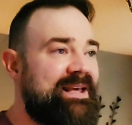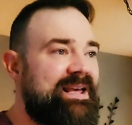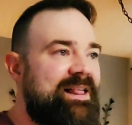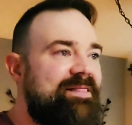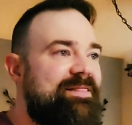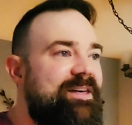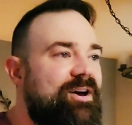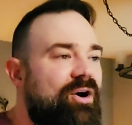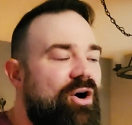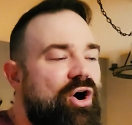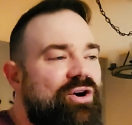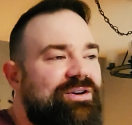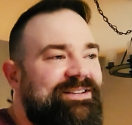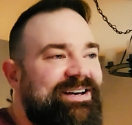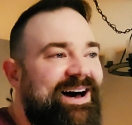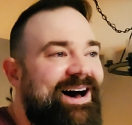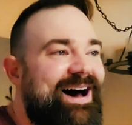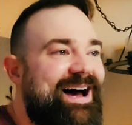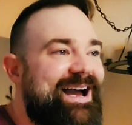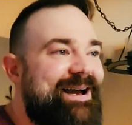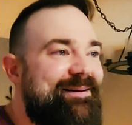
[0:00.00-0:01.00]
There are
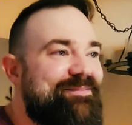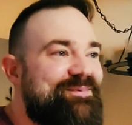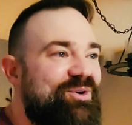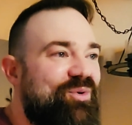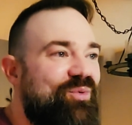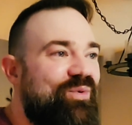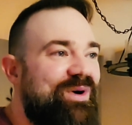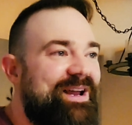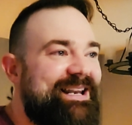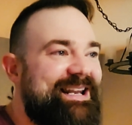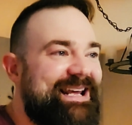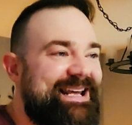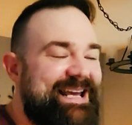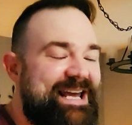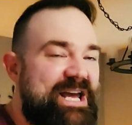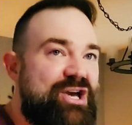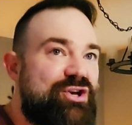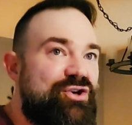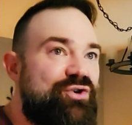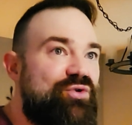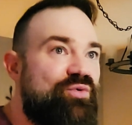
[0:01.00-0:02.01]
times when
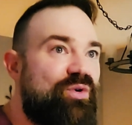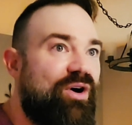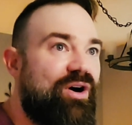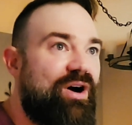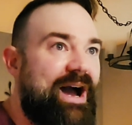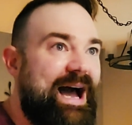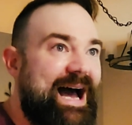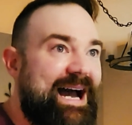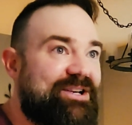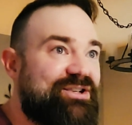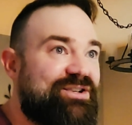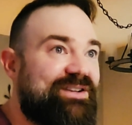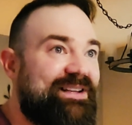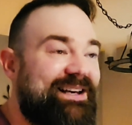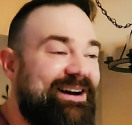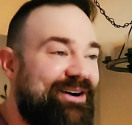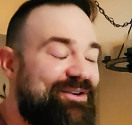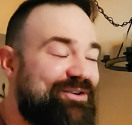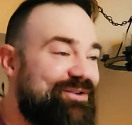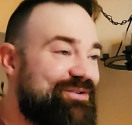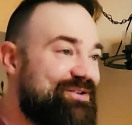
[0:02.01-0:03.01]
you are actually
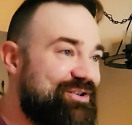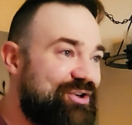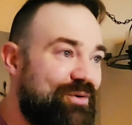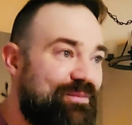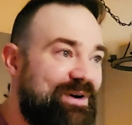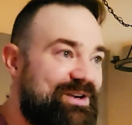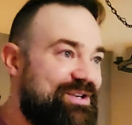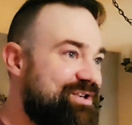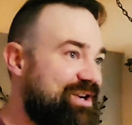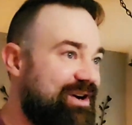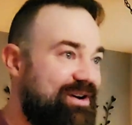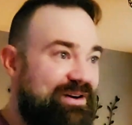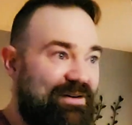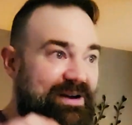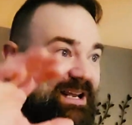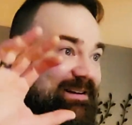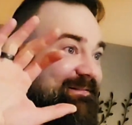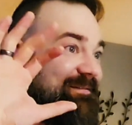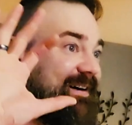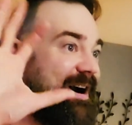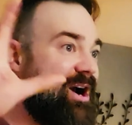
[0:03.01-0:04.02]
under so much
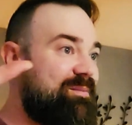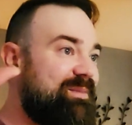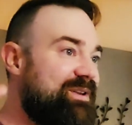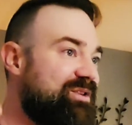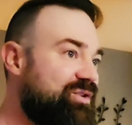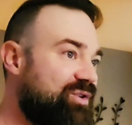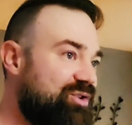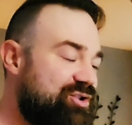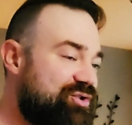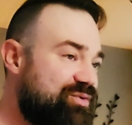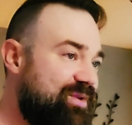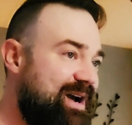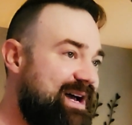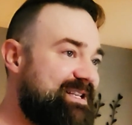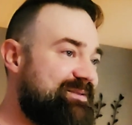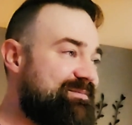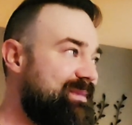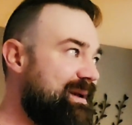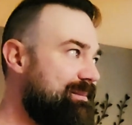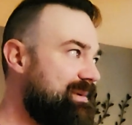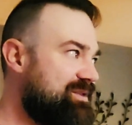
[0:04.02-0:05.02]
environmental
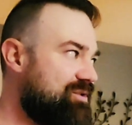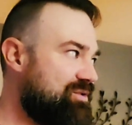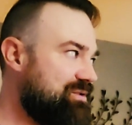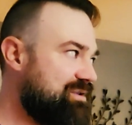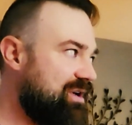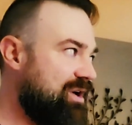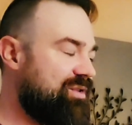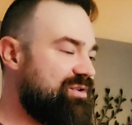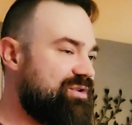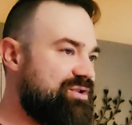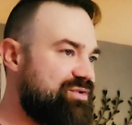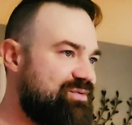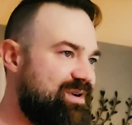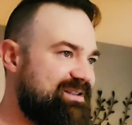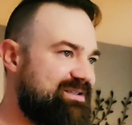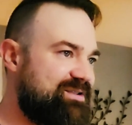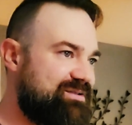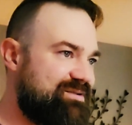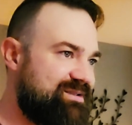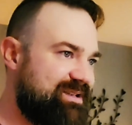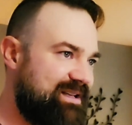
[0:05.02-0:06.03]
stress, maybe there's other
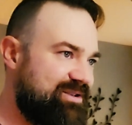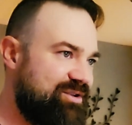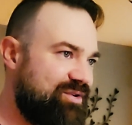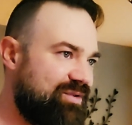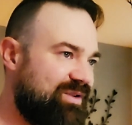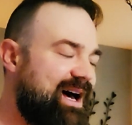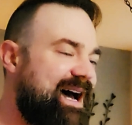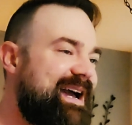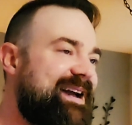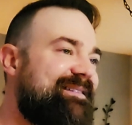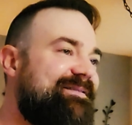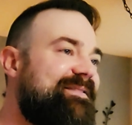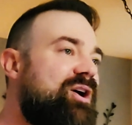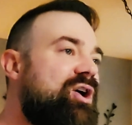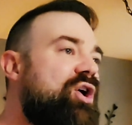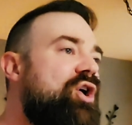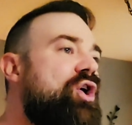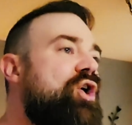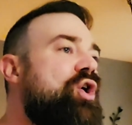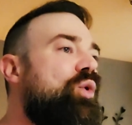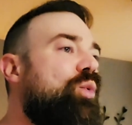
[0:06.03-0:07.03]
stressors in your life,
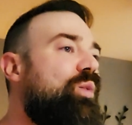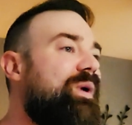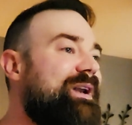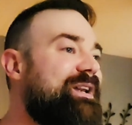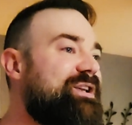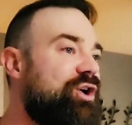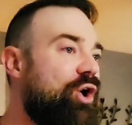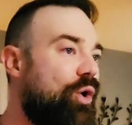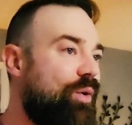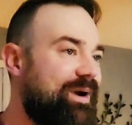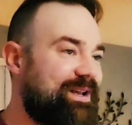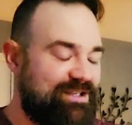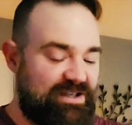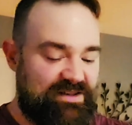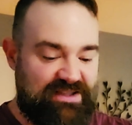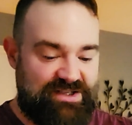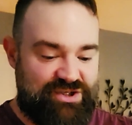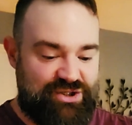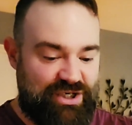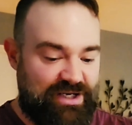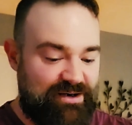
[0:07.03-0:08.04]
when going to
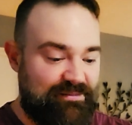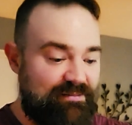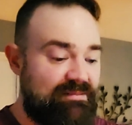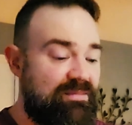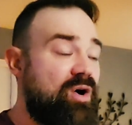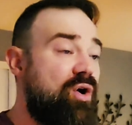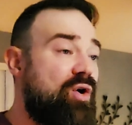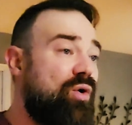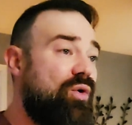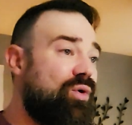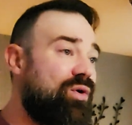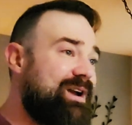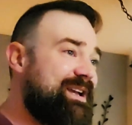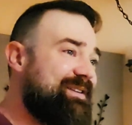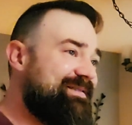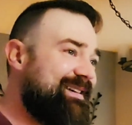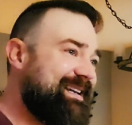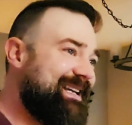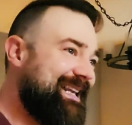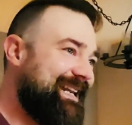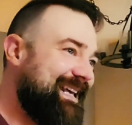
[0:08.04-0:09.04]
the gym or
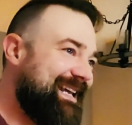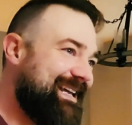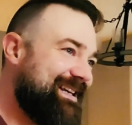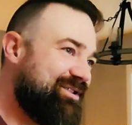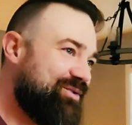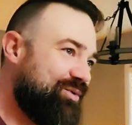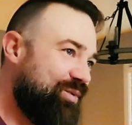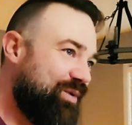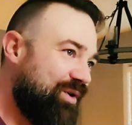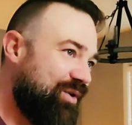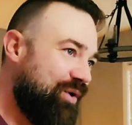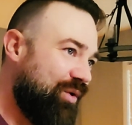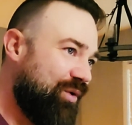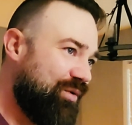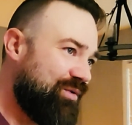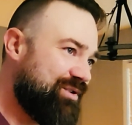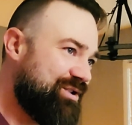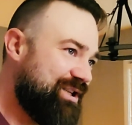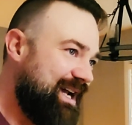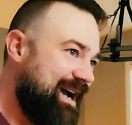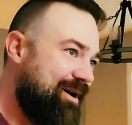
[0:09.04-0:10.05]
even getting into a
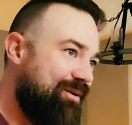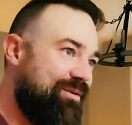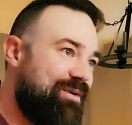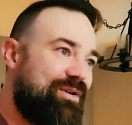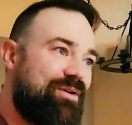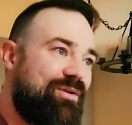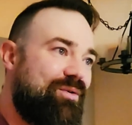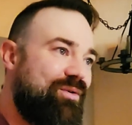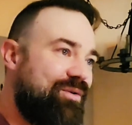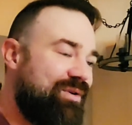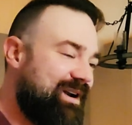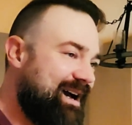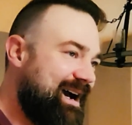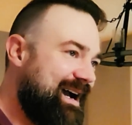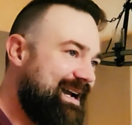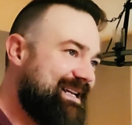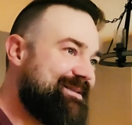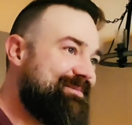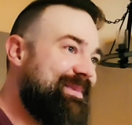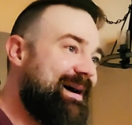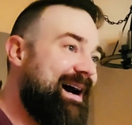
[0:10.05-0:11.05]
cold shower or an
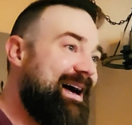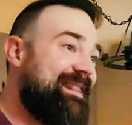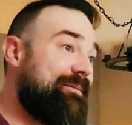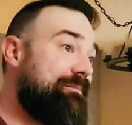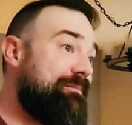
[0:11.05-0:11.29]
ice bath